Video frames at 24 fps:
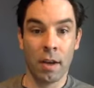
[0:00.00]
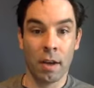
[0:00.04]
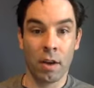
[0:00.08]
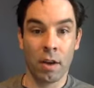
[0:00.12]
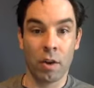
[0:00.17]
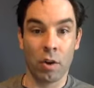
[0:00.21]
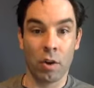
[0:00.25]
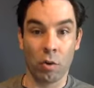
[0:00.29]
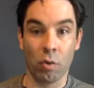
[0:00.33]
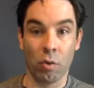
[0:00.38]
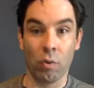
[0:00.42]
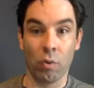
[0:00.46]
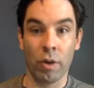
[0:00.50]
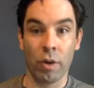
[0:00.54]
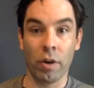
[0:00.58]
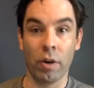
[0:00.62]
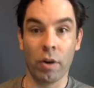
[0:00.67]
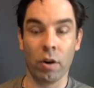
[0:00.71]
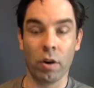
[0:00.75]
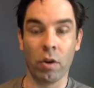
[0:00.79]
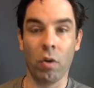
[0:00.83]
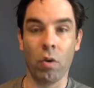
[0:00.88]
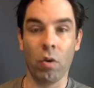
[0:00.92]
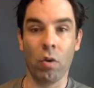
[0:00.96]
career
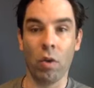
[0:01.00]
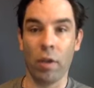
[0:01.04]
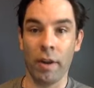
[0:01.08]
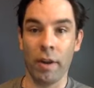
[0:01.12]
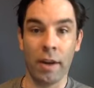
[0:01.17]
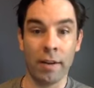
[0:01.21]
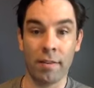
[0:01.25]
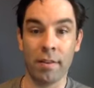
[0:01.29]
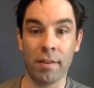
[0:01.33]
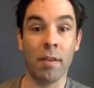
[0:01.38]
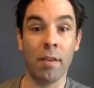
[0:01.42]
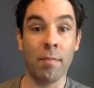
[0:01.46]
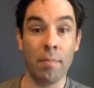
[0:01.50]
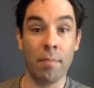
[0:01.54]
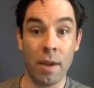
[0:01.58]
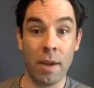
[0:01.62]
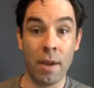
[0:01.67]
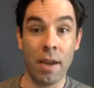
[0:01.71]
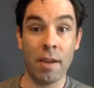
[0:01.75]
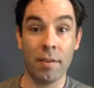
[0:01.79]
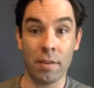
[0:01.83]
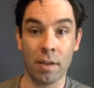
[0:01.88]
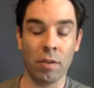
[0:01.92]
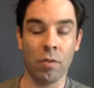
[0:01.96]
goal. And it's an
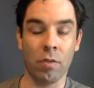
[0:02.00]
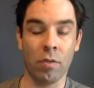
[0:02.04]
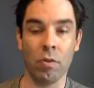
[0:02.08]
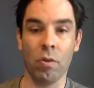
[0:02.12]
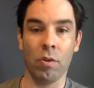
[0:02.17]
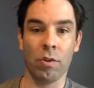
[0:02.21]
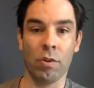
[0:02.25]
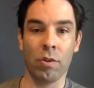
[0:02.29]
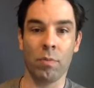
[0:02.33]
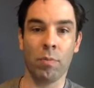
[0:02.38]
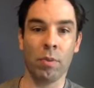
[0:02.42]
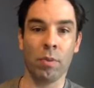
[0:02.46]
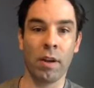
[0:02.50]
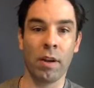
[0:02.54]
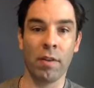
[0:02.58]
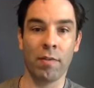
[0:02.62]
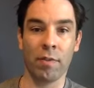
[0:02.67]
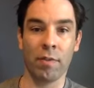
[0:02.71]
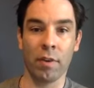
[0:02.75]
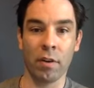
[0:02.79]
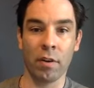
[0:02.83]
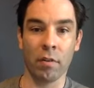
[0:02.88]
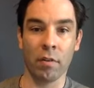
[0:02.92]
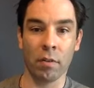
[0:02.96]
amazing goal to play
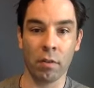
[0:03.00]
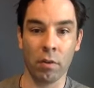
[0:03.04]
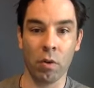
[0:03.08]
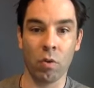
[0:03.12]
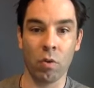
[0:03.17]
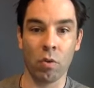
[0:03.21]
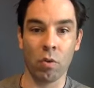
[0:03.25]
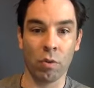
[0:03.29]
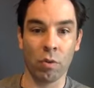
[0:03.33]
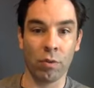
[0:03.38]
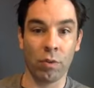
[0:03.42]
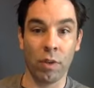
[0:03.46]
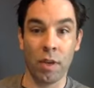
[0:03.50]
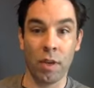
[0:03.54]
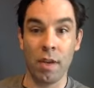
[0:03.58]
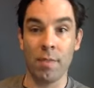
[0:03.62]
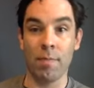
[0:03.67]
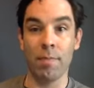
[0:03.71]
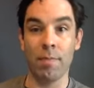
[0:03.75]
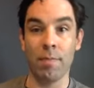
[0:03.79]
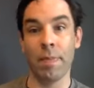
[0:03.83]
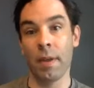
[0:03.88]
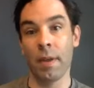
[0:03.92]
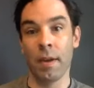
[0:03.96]
for your local
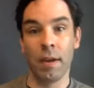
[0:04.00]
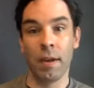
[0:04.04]
team,